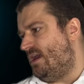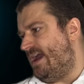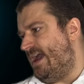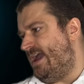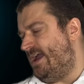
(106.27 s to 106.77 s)

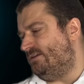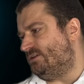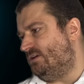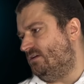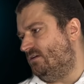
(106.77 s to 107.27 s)
And
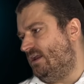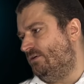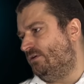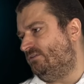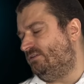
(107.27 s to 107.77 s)
in
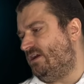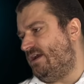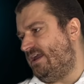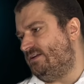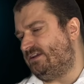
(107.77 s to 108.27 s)
order to go
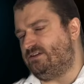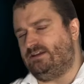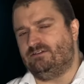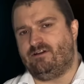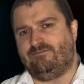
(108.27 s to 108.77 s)
ahead and actually
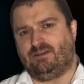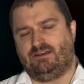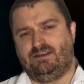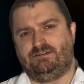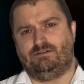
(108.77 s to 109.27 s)
derive the
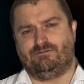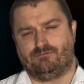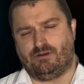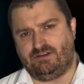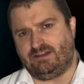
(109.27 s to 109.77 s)
conditions for
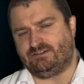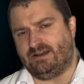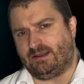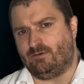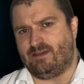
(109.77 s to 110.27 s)

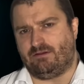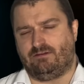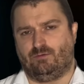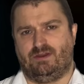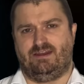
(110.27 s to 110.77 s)
rotational
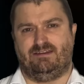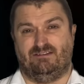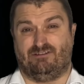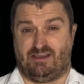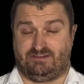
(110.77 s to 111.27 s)
equivariance, we need a
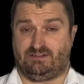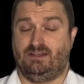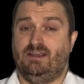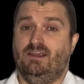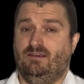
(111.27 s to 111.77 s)
device
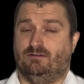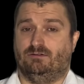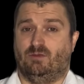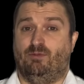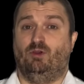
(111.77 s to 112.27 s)
called
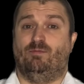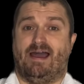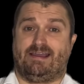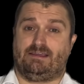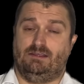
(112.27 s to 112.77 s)
the pullback.